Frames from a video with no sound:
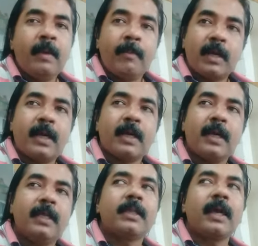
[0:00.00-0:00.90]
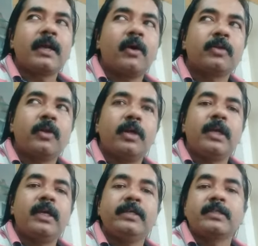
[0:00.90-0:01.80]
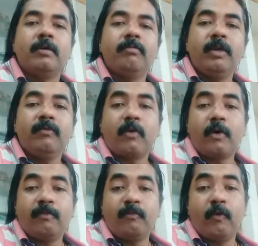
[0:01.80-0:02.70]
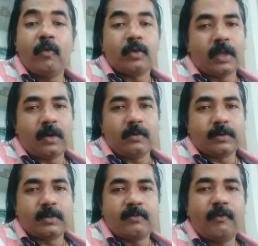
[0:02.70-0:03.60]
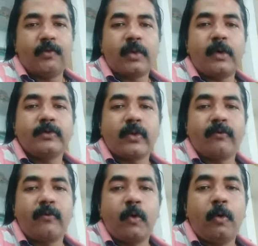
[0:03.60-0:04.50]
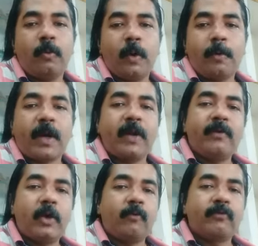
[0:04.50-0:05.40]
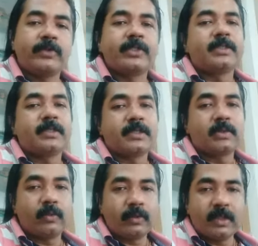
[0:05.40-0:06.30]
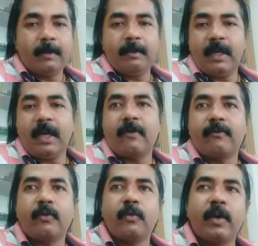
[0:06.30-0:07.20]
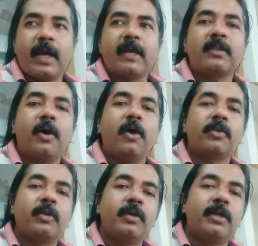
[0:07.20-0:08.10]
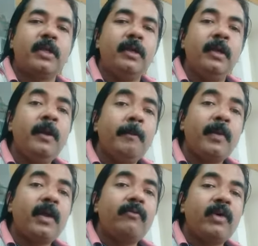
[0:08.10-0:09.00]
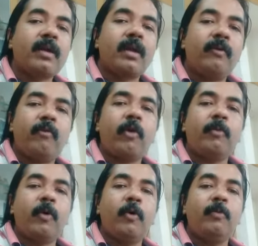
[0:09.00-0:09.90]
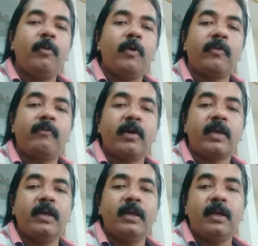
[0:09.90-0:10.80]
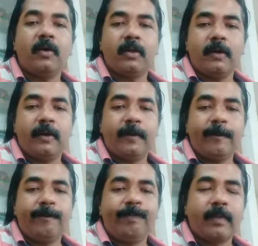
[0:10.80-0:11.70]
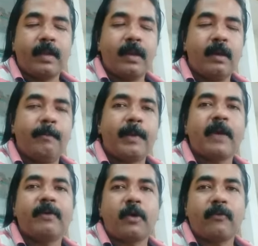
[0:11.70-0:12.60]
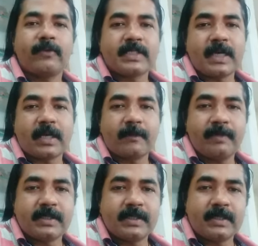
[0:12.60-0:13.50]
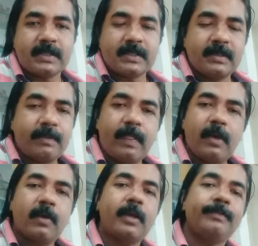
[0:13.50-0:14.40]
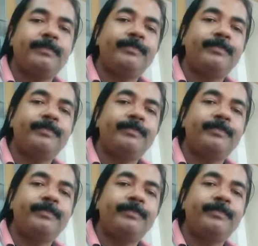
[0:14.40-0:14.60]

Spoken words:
But again, that authority is coming from 4th house of home or private offices. So they may have to get the authority by working from home or working in a private office setup business. Okay.